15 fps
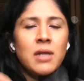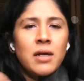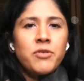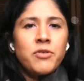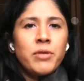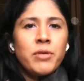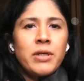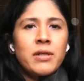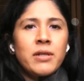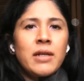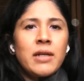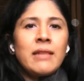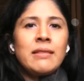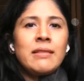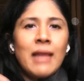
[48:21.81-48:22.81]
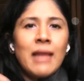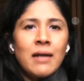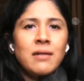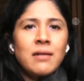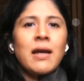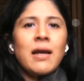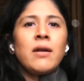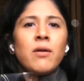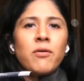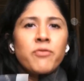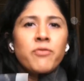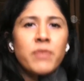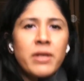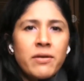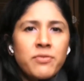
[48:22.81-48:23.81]
untreated, and that kind
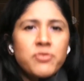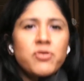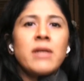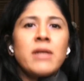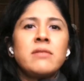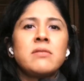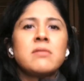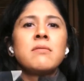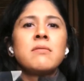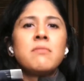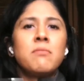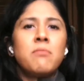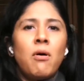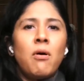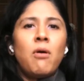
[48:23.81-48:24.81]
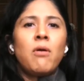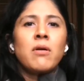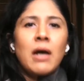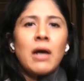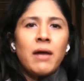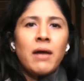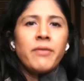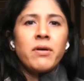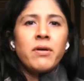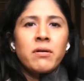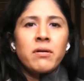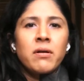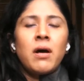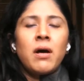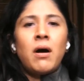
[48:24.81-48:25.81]
of gives rise to more
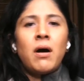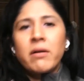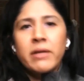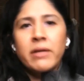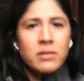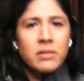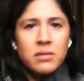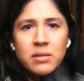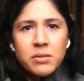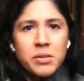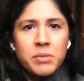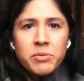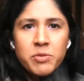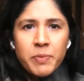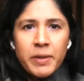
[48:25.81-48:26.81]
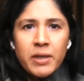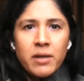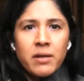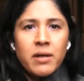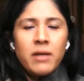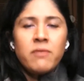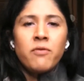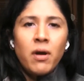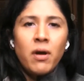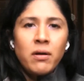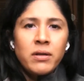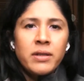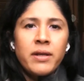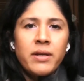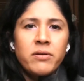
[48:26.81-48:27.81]
other organ systems being
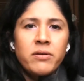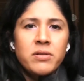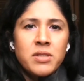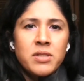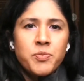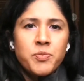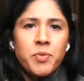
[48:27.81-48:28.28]
involved in their disease